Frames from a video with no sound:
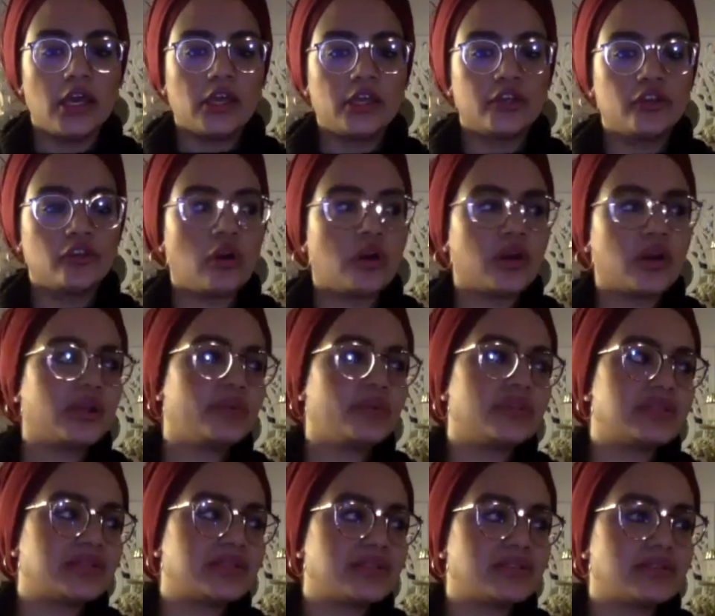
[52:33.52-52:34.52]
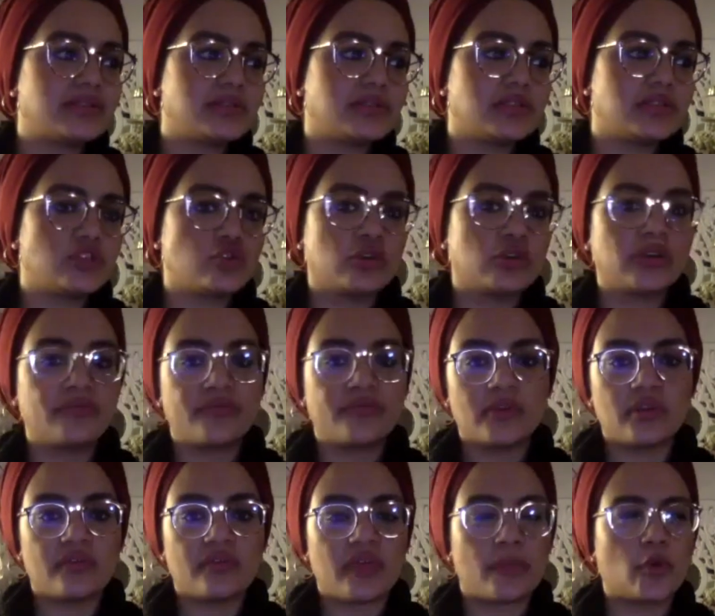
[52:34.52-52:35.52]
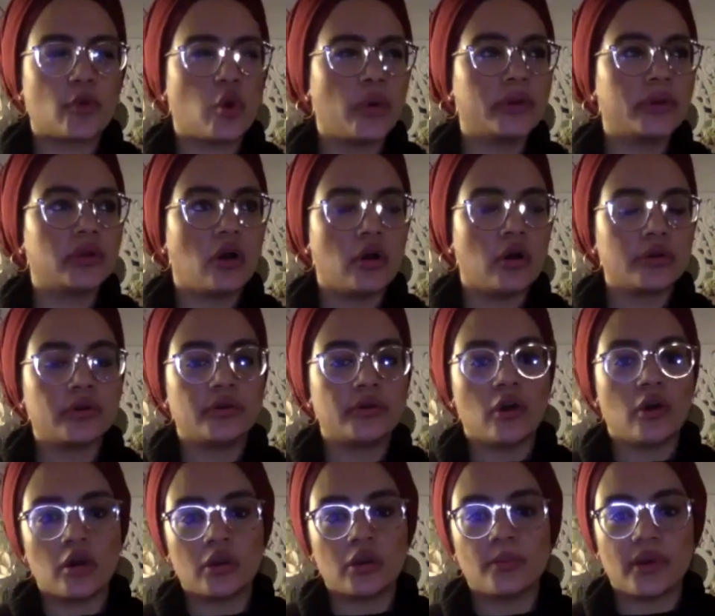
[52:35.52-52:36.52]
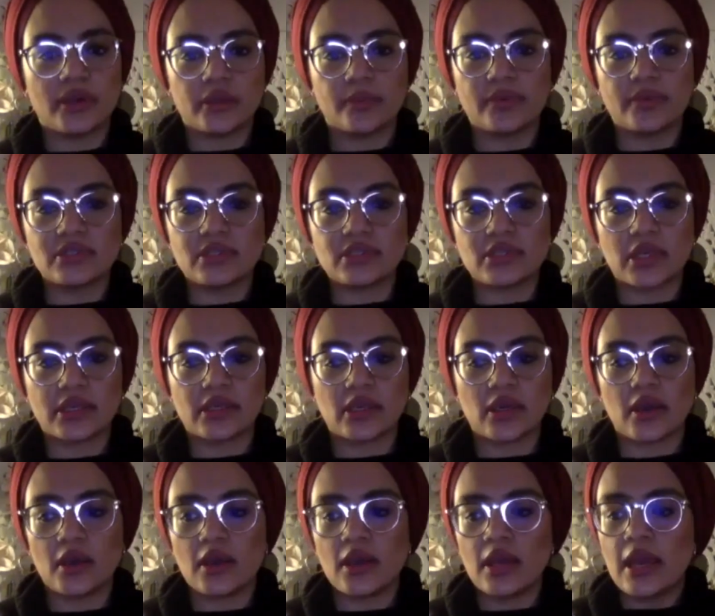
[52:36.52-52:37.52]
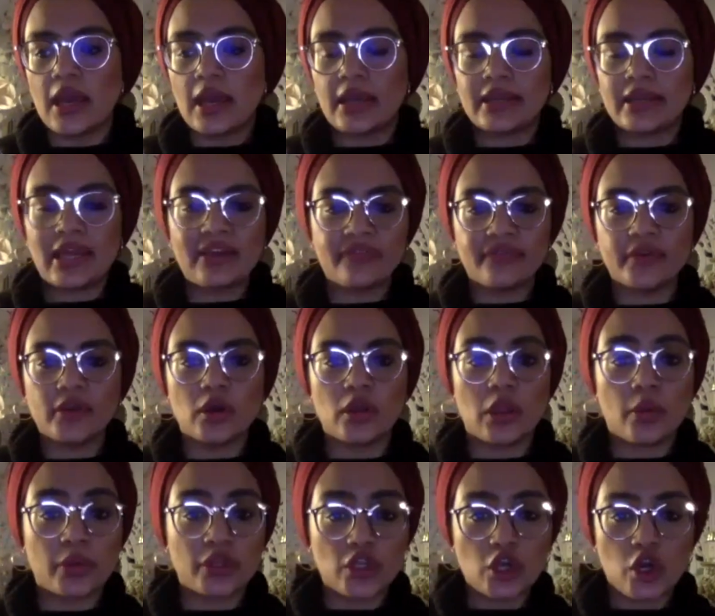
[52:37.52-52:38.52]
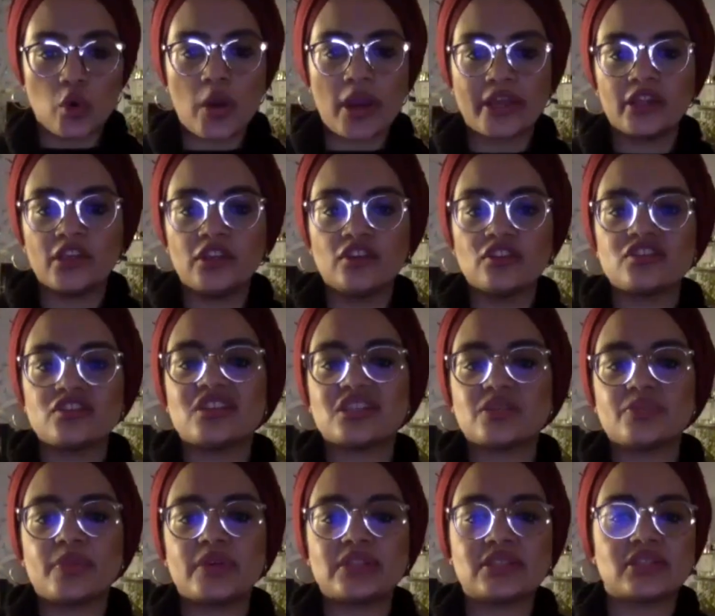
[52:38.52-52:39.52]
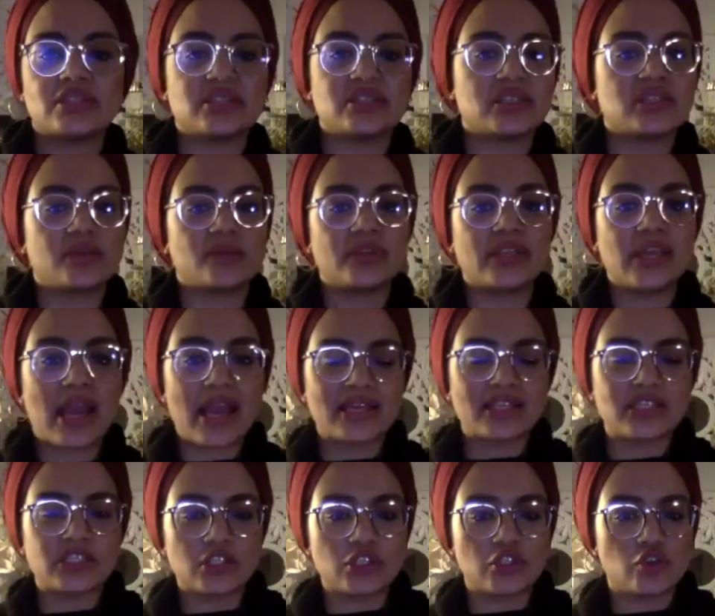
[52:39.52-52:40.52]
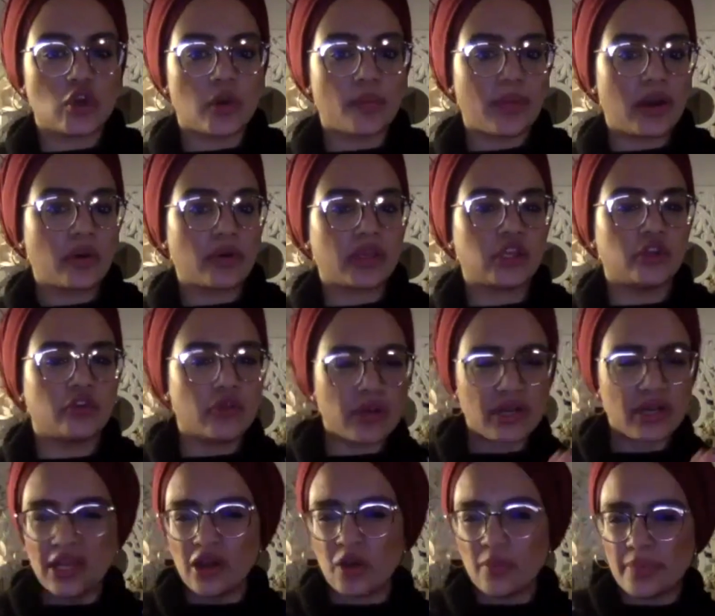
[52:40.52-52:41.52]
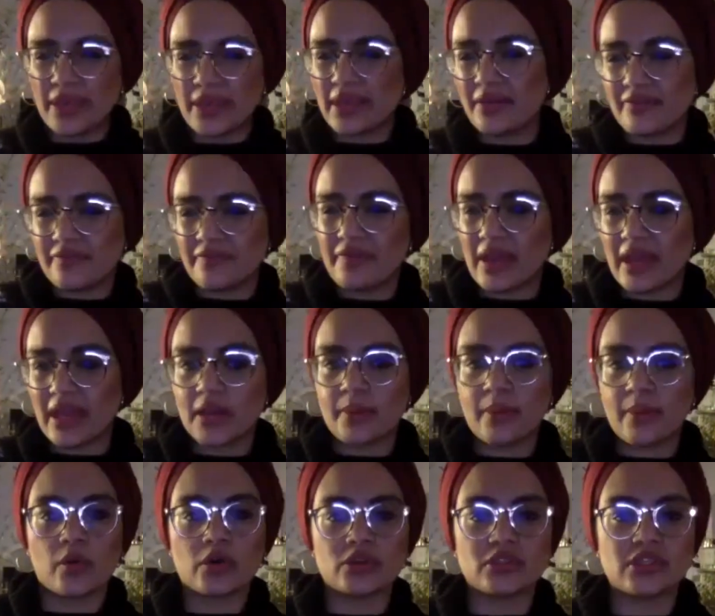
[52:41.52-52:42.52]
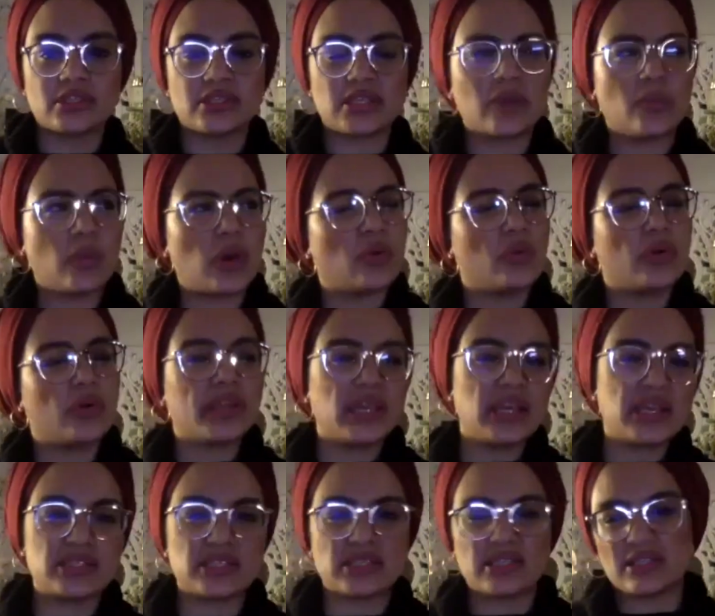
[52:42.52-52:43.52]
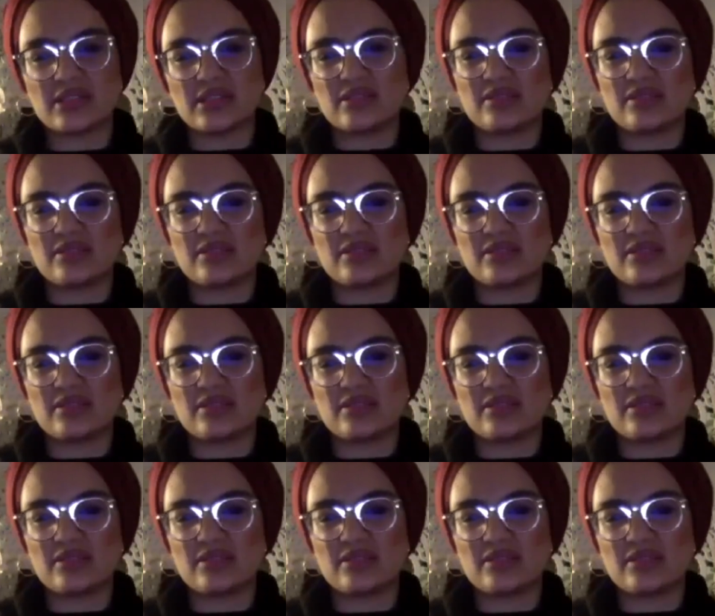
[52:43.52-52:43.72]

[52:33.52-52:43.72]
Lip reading: you're not going to be stood in front of them going on and on about your business, are you? And I feel like when you're quite new to this business and somebody asks you about it, you're a little bit vague about what to say. Well, what it is